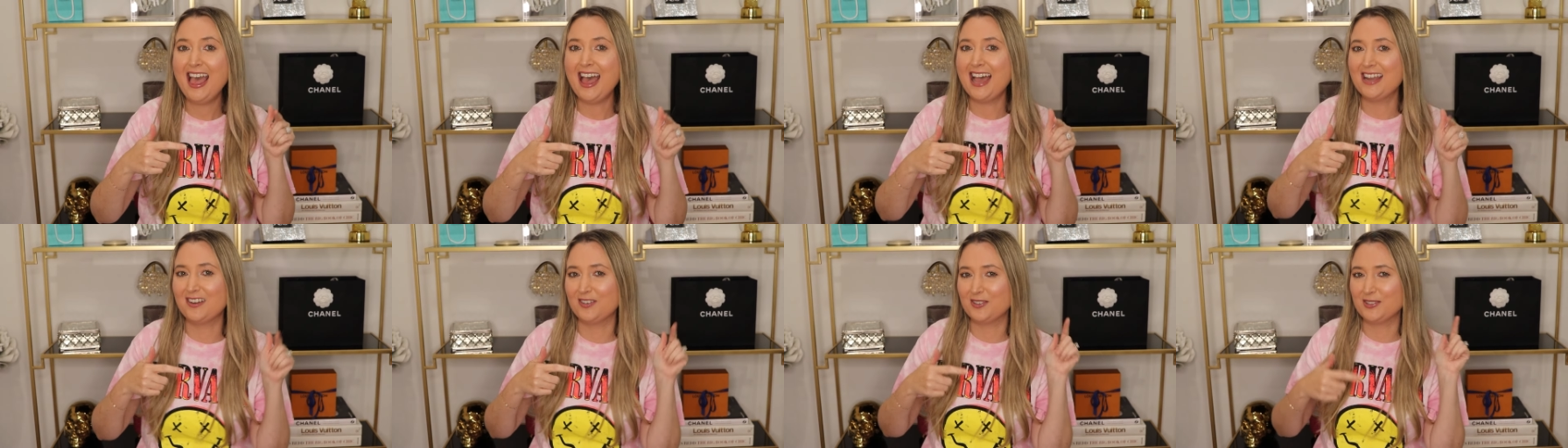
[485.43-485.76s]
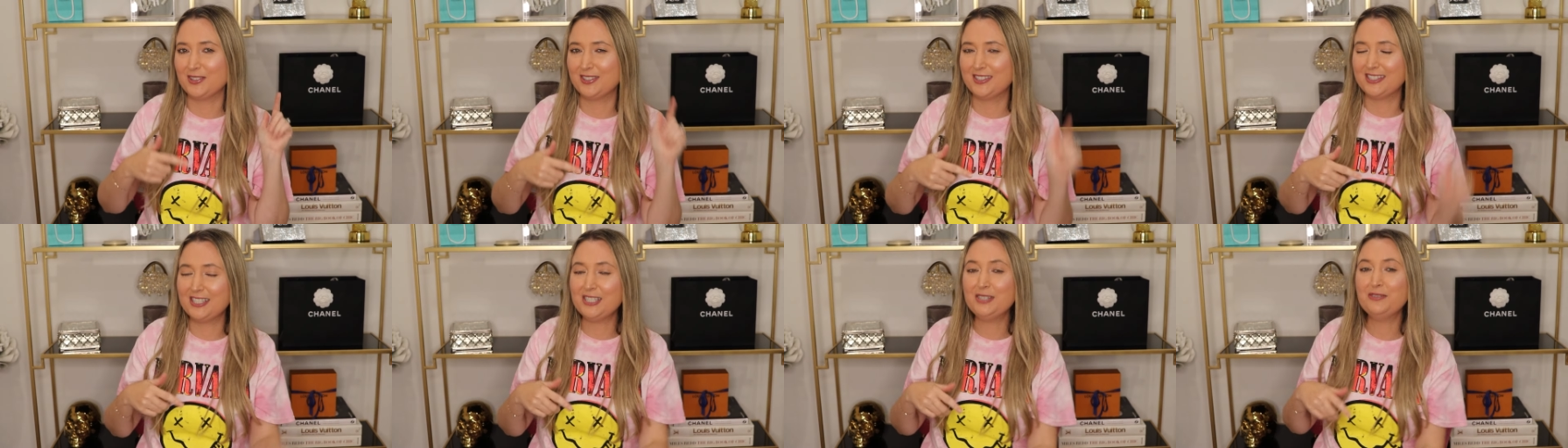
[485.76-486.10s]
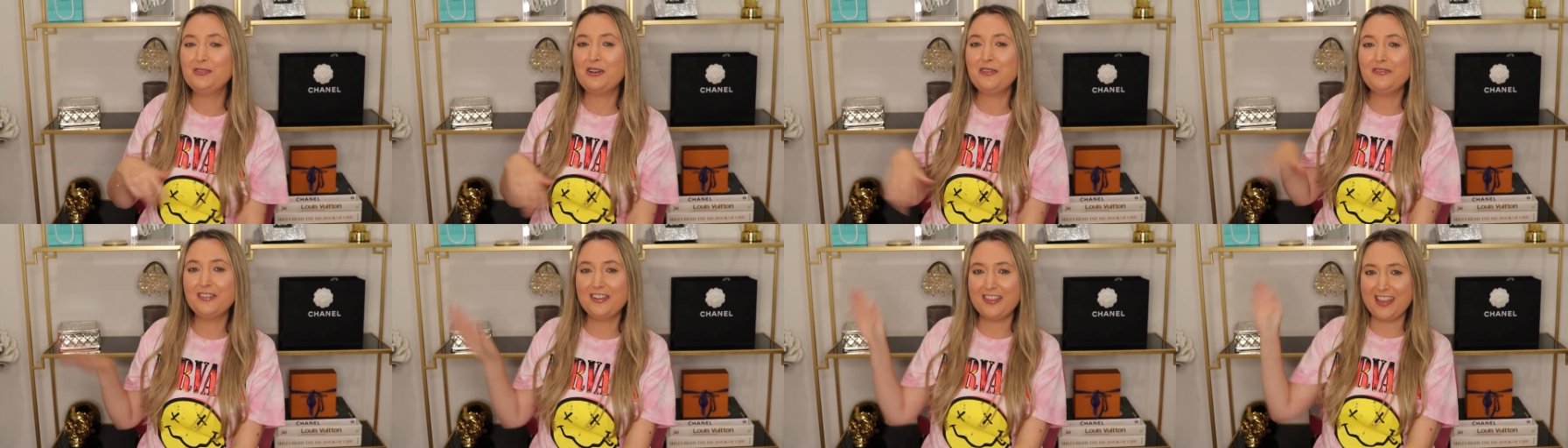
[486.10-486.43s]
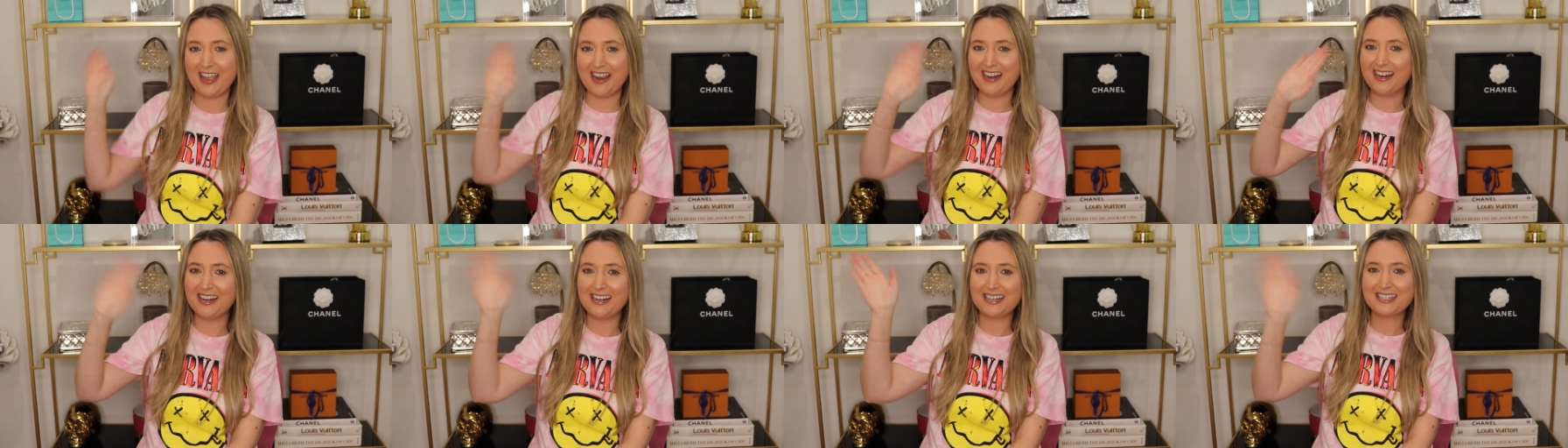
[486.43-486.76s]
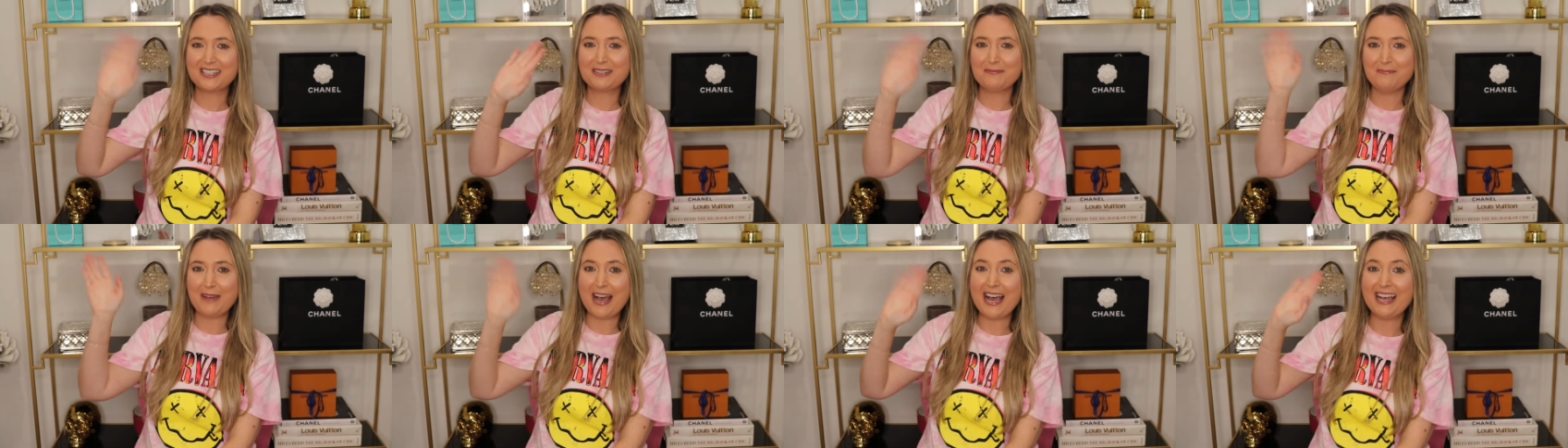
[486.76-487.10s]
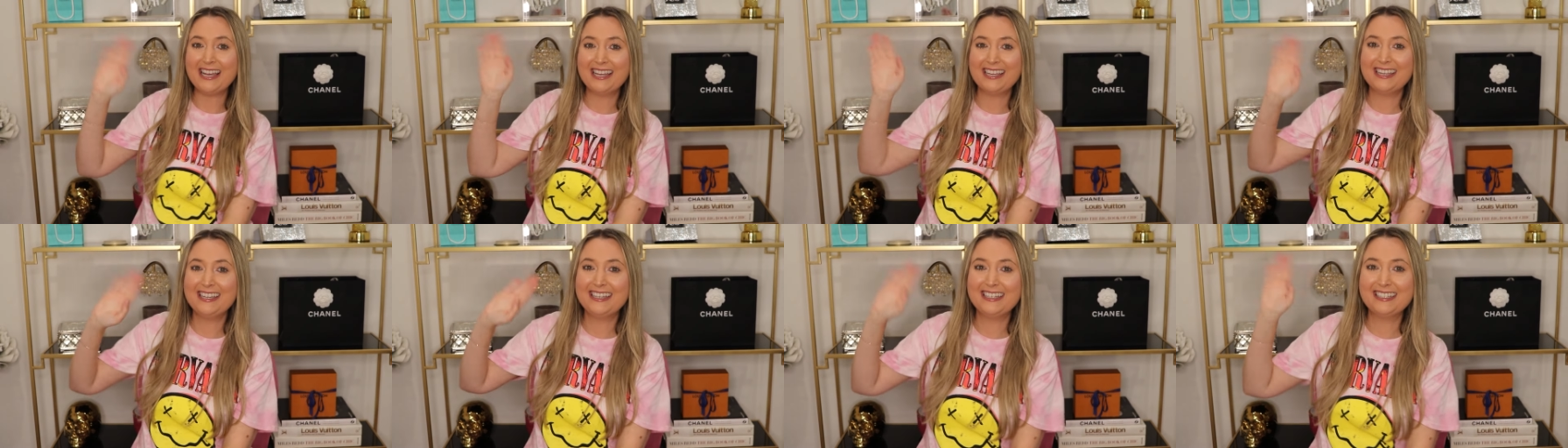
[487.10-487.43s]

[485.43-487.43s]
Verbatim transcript: and I'll see you over there. Bye.